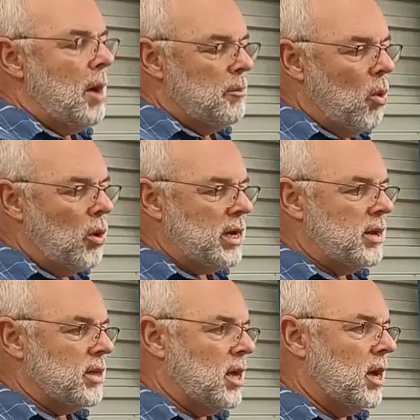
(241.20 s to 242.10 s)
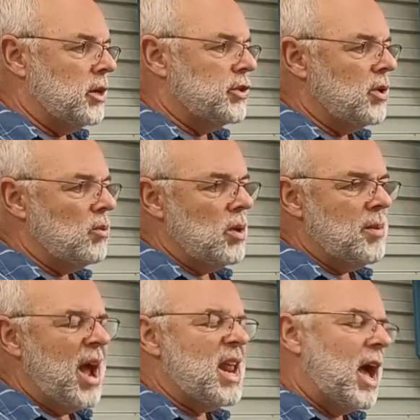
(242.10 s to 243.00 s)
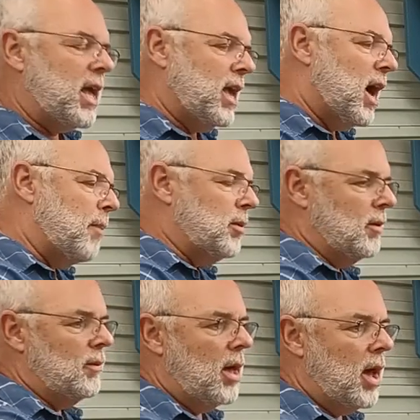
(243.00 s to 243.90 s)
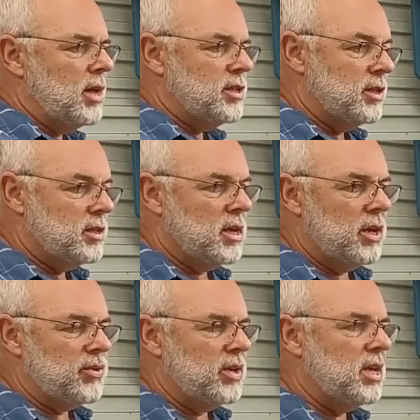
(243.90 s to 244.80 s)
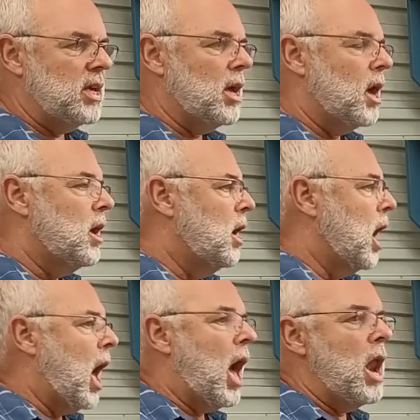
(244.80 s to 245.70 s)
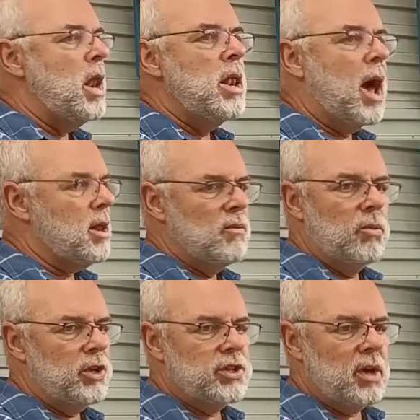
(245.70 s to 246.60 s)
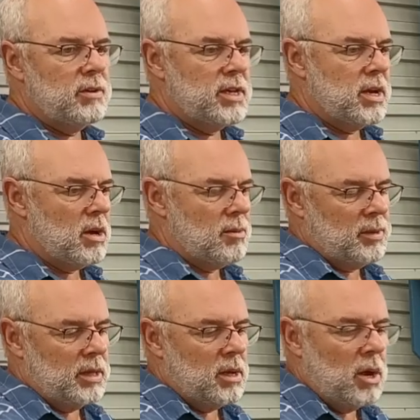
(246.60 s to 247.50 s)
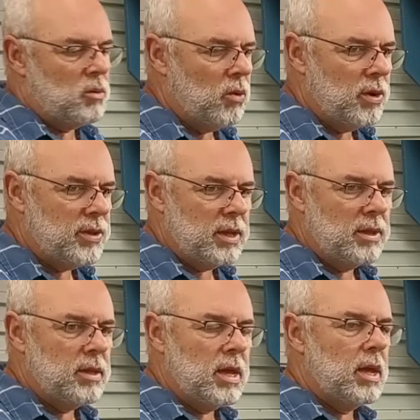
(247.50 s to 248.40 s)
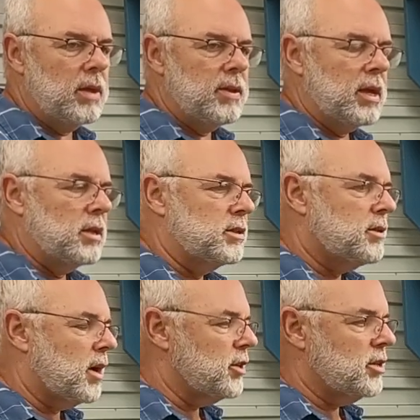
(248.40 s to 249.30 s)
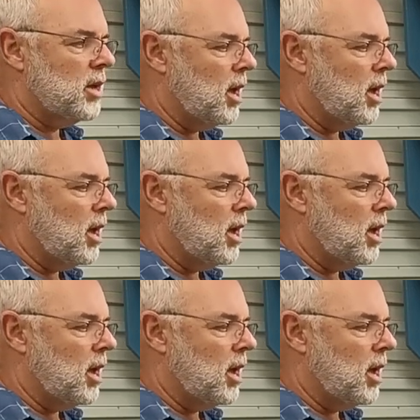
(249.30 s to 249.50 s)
Brought into the country, we made a couple of lathes in this country here, none of which are terribly noteworthy in their construction.